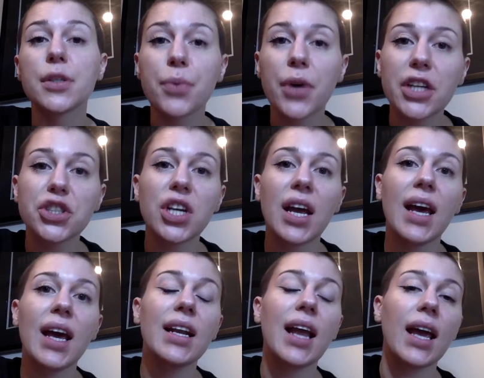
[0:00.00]

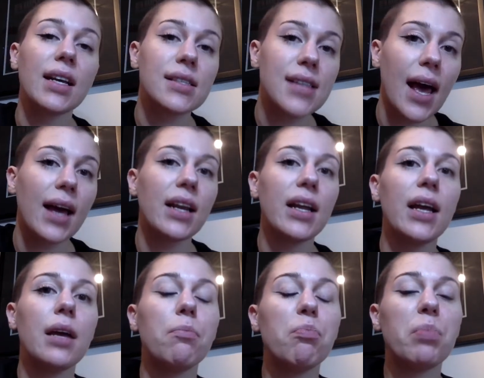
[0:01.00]
depression, anxiety,